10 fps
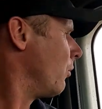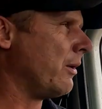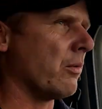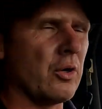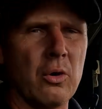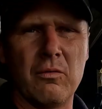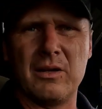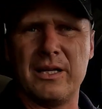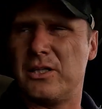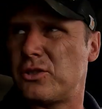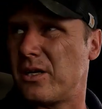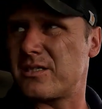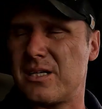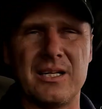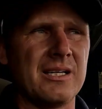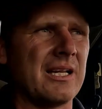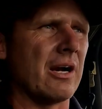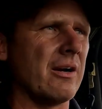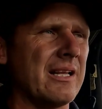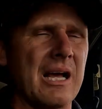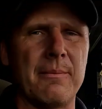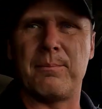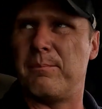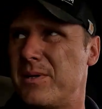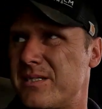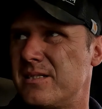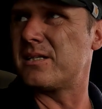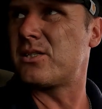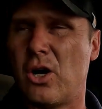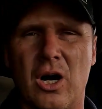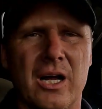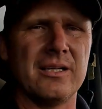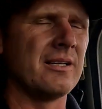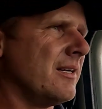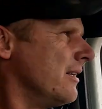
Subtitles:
we weren't overly interested in carrying that business on.